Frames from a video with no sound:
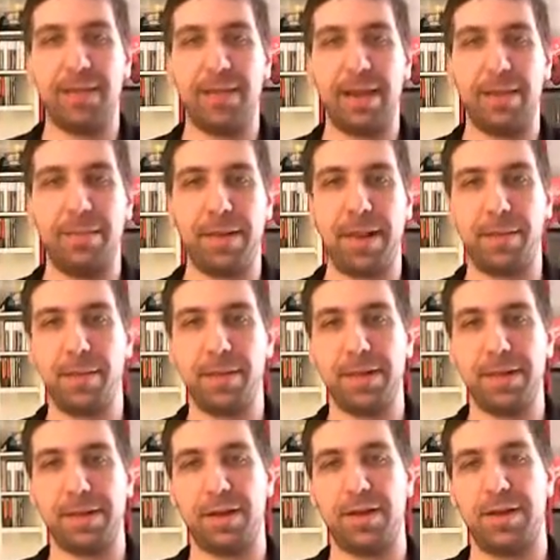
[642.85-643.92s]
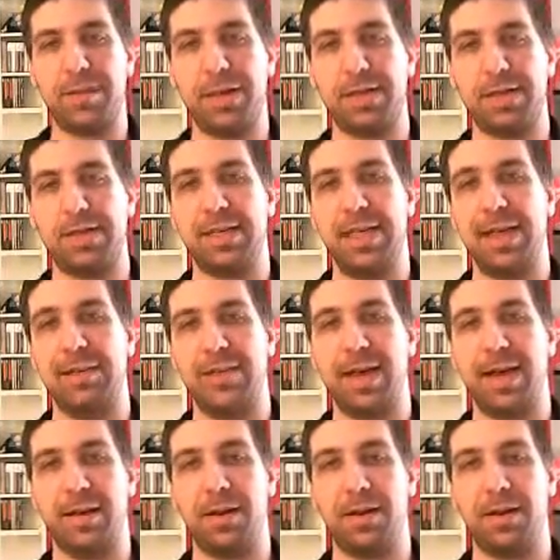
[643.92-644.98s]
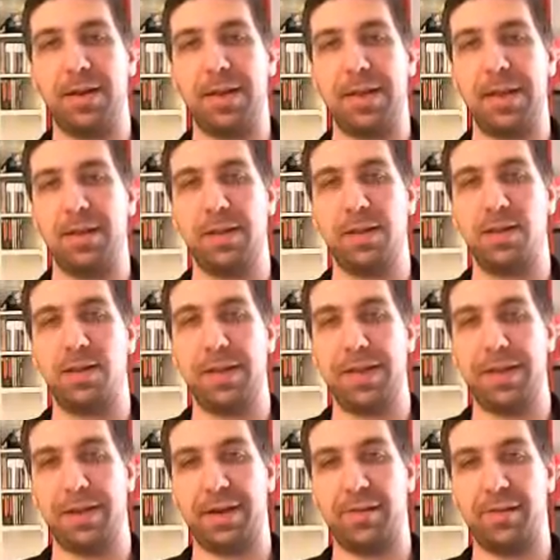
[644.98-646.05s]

a couple of weeks ago I mentioned he found a Nintendo video